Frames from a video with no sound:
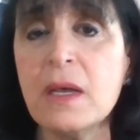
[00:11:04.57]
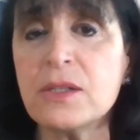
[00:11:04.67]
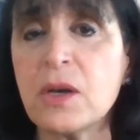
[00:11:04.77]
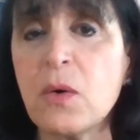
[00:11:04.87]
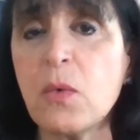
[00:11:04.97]

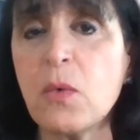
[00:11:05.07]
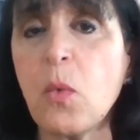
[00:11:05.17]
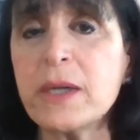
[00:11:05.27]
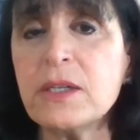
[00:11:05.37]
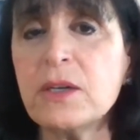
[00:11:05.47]
So
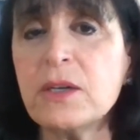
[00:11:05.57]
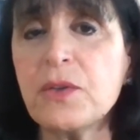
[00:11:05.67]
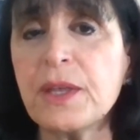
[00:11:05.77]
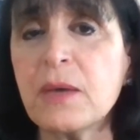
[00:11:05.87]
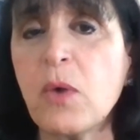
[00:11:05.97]
what do
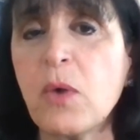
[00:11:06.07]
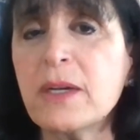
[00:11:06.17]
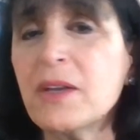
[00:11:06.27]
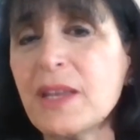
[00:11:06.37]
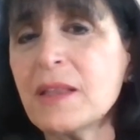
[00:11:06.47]
you think
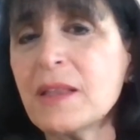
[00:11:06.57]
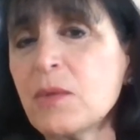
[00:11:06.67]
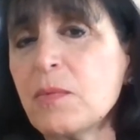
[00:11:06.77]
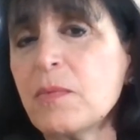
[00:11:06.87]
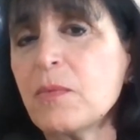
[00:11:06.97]
what do you think
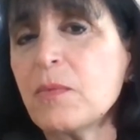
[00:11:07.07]
the